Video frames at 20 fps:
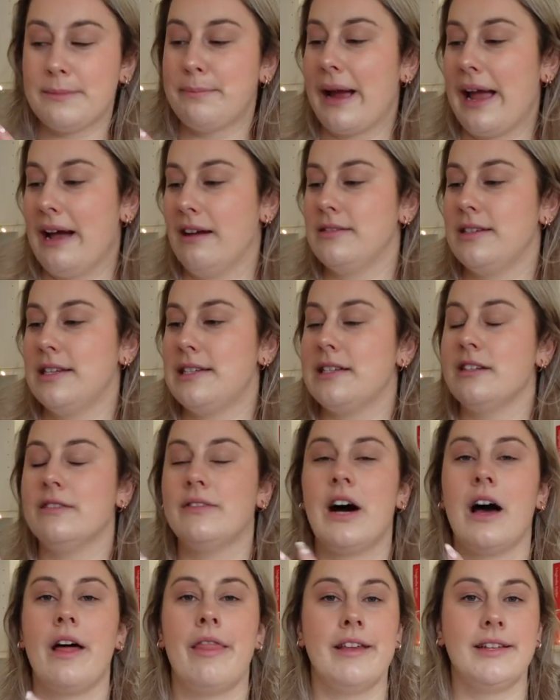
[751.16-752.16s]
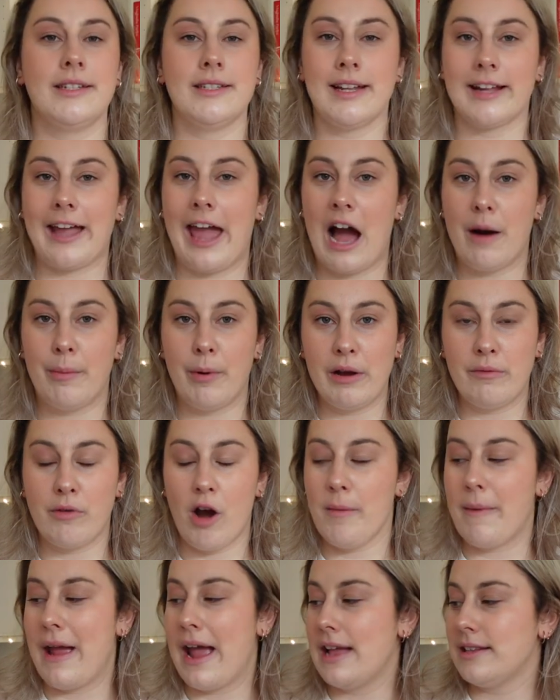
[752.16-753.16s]
by Elsie Silver. This is a cowboy
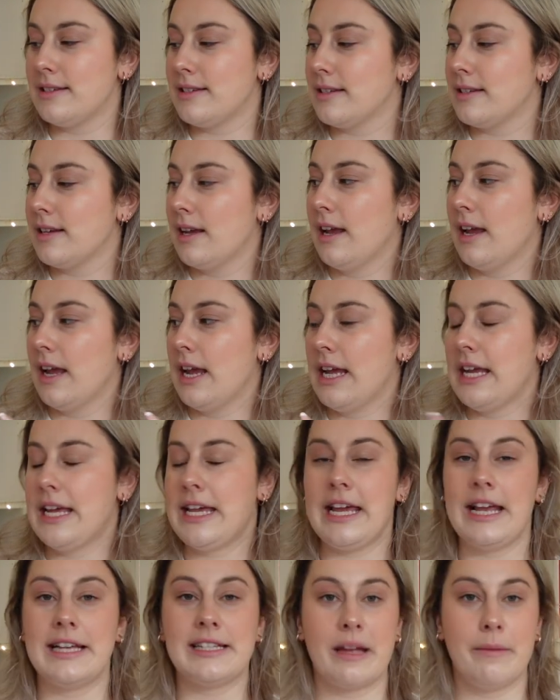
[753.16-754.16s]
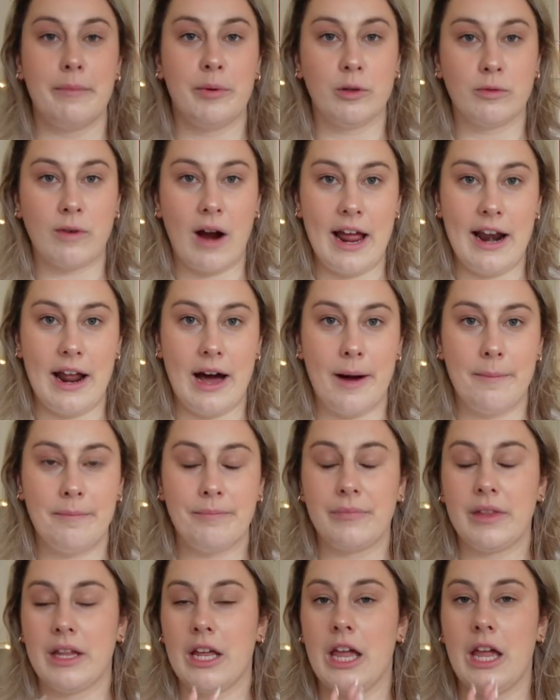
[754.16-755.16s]
romance. He is a bull rider.
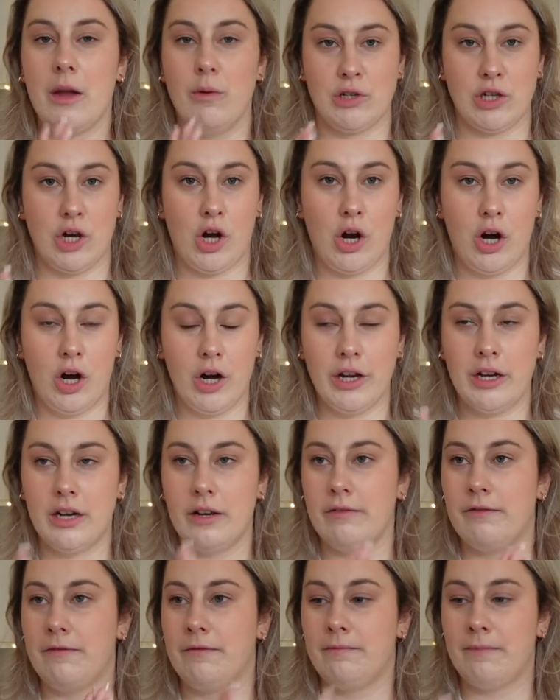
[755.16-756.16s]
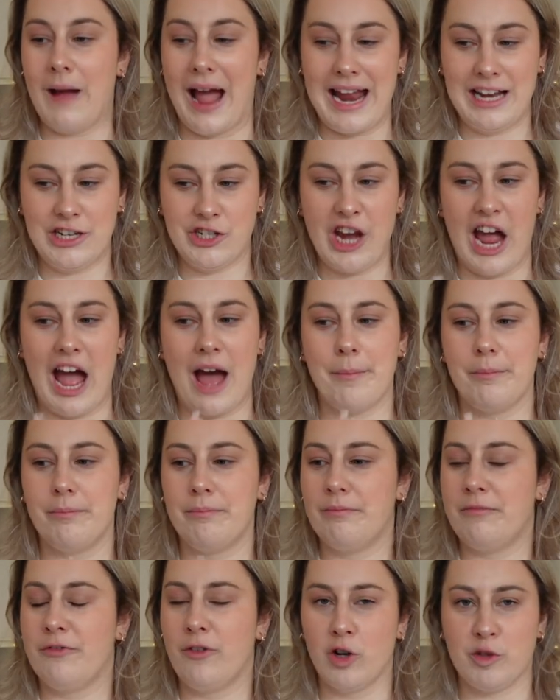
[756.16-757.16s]
It was hot, age gap,
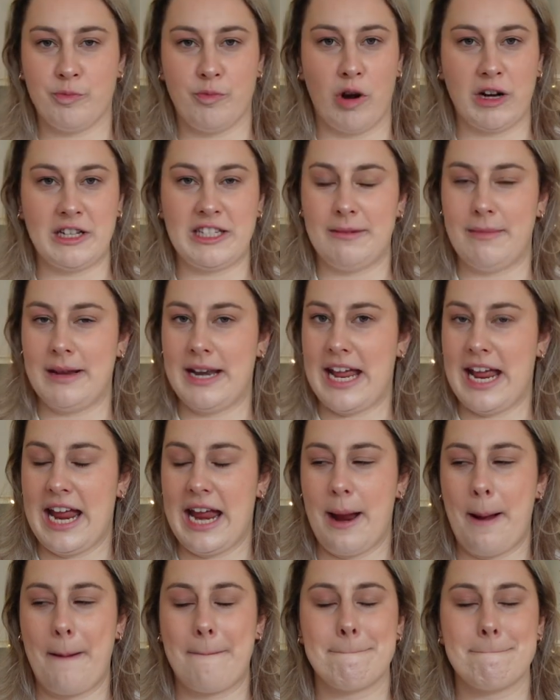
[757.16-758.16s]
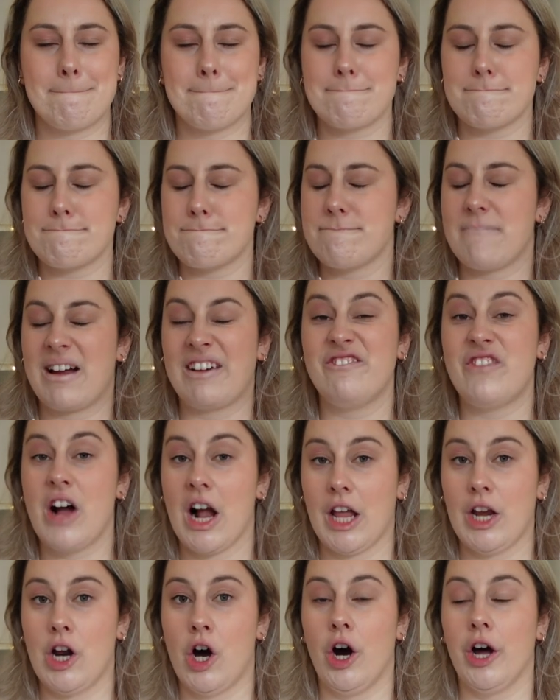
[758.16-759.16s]
forced proximity,
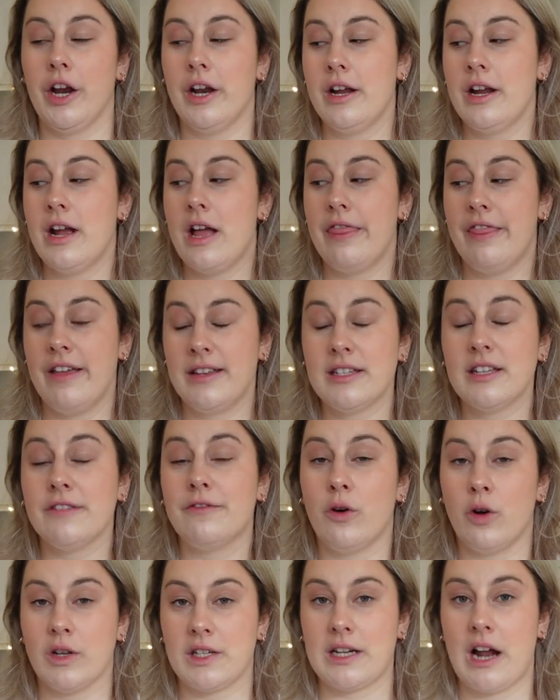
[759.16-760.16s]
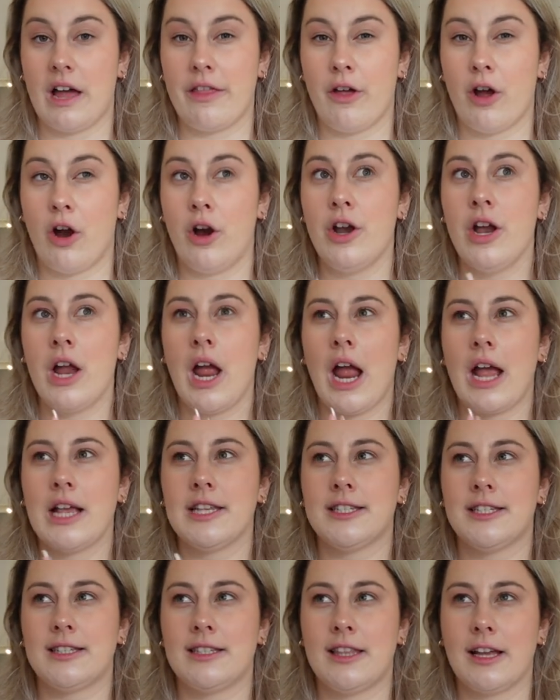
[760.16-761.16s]
fucking hot. This is a four star though.
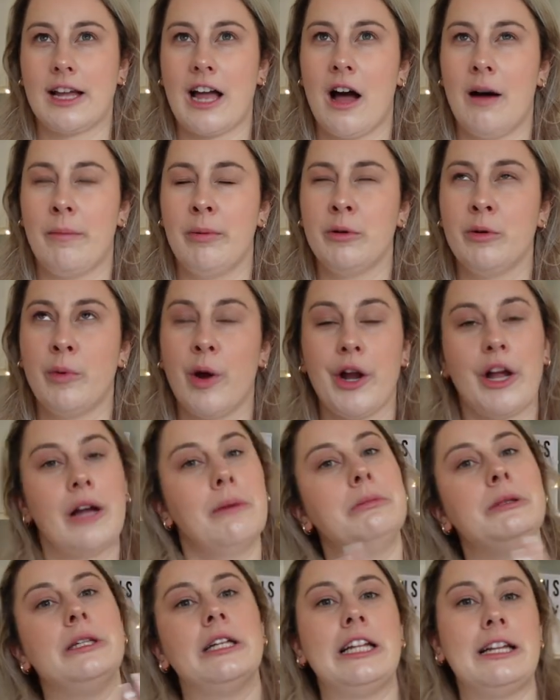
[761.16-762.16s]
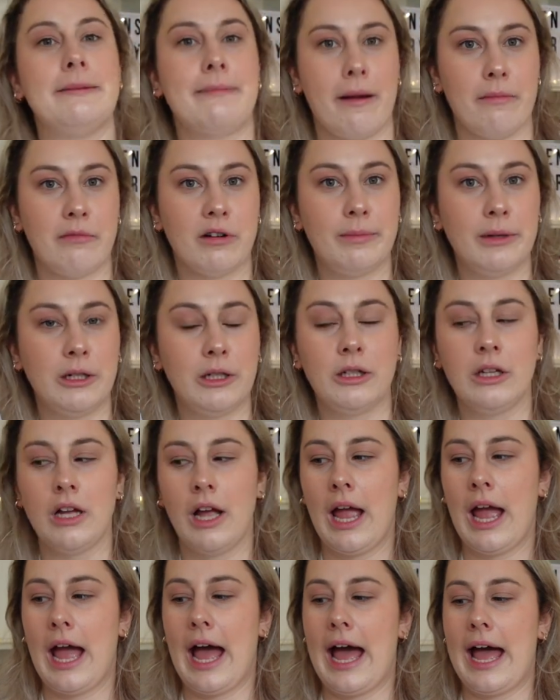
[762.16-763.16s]
The couple weren't completely memorable
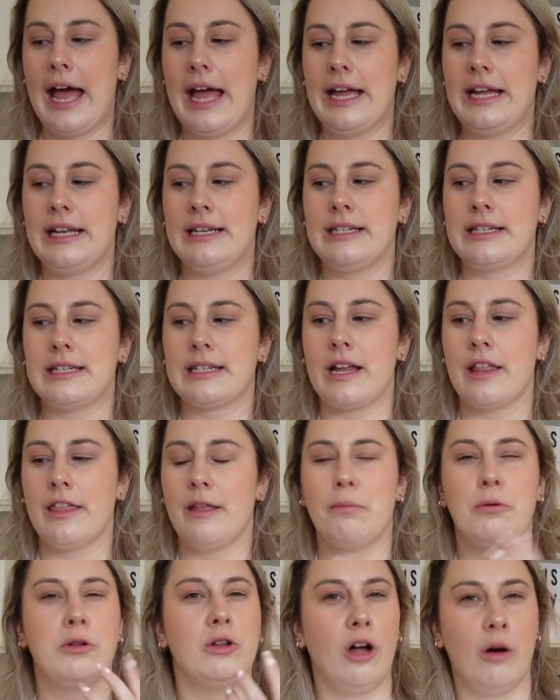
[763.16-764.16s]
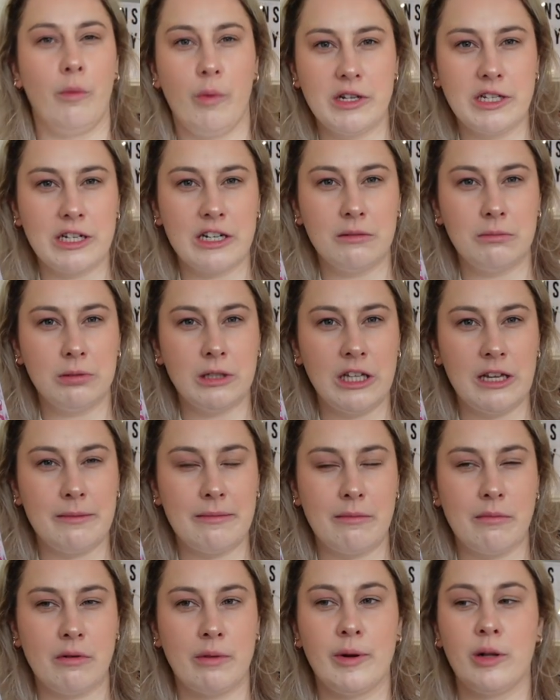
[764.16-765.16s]
and the plot wasn't completely
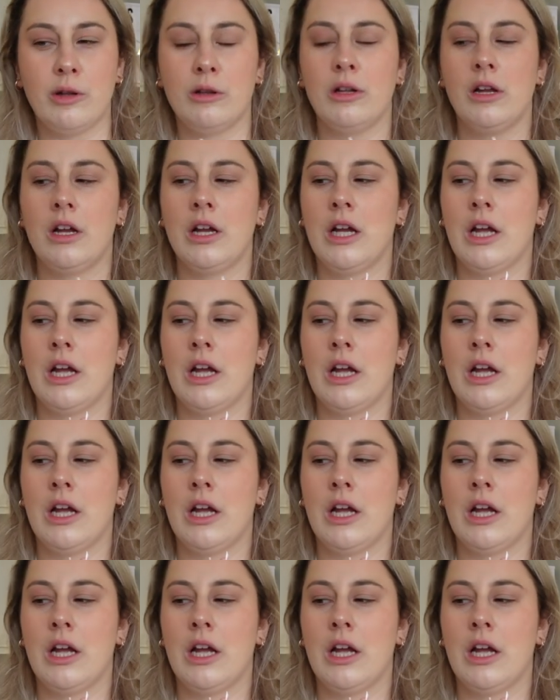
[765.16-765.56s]
memorable.